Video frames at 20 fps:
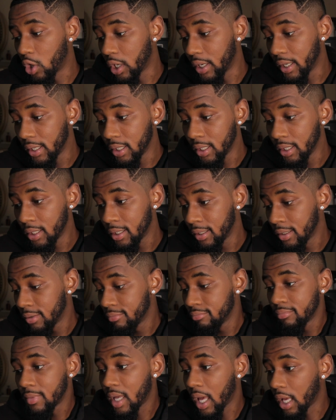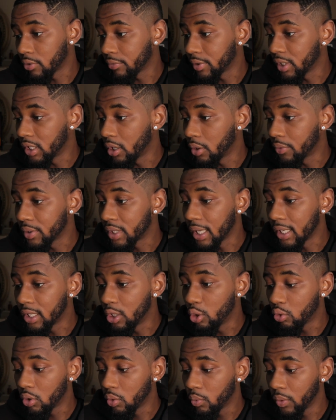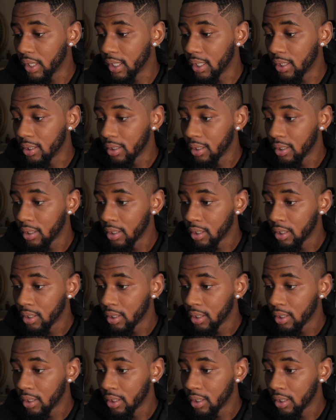one. I don't really know what they're doing with it.